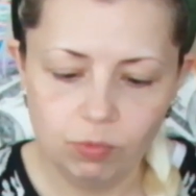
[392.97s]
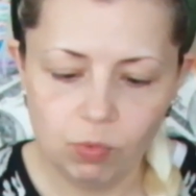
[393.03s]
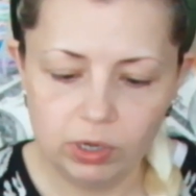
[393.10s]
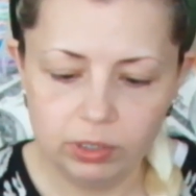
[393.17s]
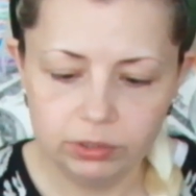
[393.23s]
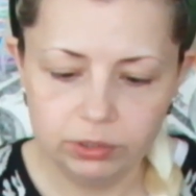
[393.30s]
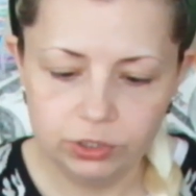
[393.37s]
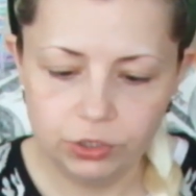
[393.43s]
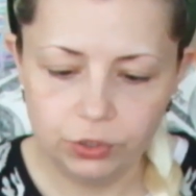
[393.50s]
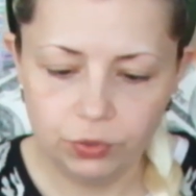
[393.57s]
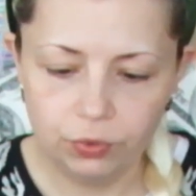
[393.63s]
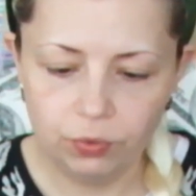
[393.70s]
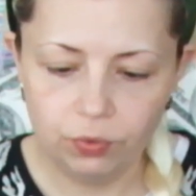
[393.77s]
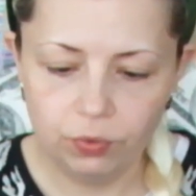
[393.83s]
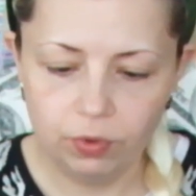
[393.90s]
1, 2,
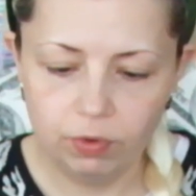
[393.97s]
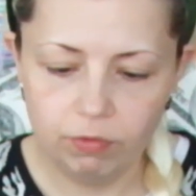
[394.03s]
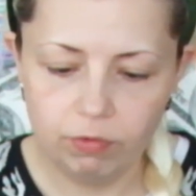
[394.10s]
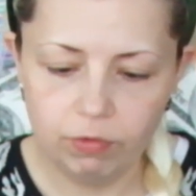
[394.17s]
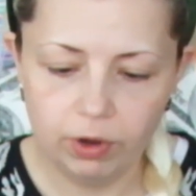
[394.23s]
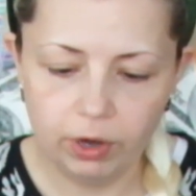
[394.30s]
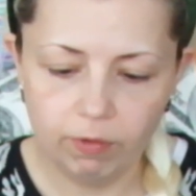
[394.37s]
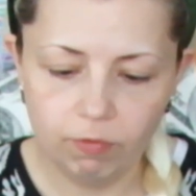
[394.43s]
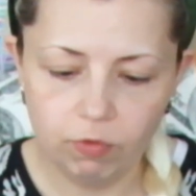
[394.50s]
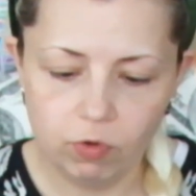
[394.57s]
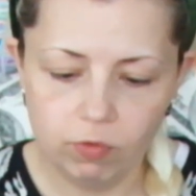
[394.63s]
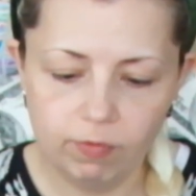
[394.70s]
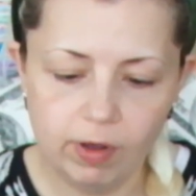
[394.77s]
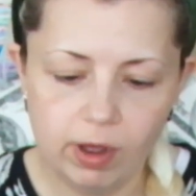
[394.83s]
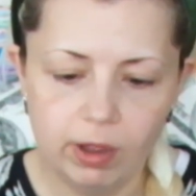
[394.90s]
3,
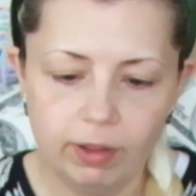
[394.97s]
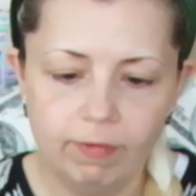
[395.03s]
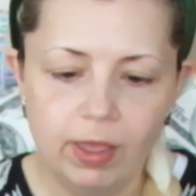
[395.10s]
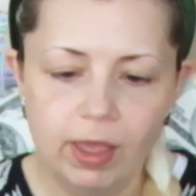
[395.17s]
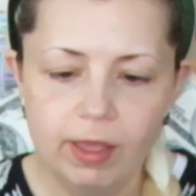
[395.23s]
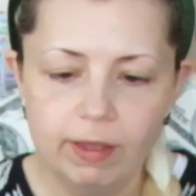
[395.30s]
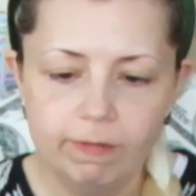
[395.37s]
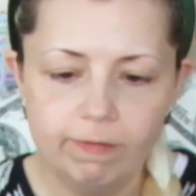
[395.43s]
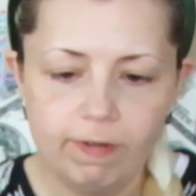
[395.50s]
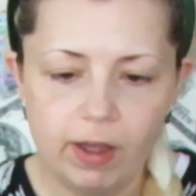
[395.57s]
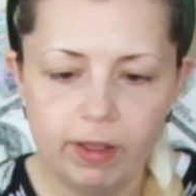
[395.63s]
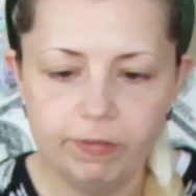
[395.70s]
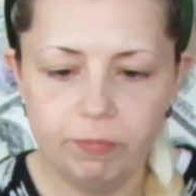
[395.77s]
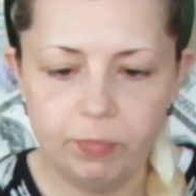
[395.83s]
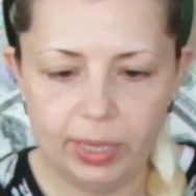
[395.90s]
4,
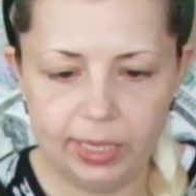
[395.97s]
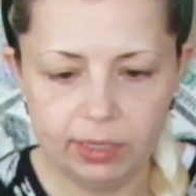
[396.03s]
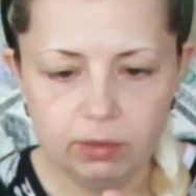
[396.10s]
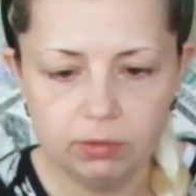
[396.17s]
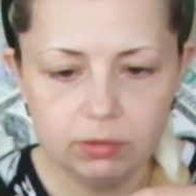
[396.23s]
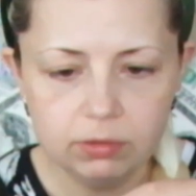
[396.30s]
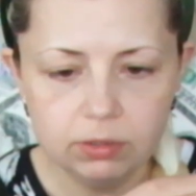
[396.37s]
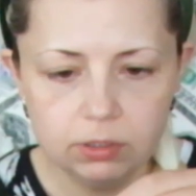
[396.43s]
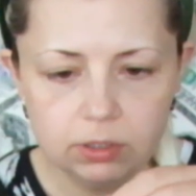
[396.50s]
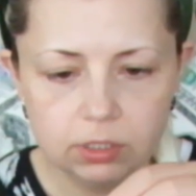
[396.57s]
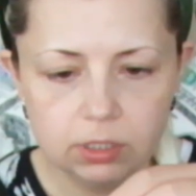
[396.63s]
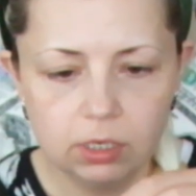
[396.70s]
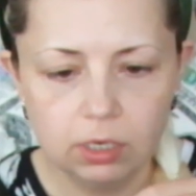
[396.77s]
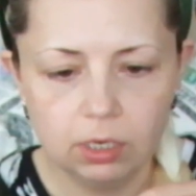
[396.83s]
5 petals,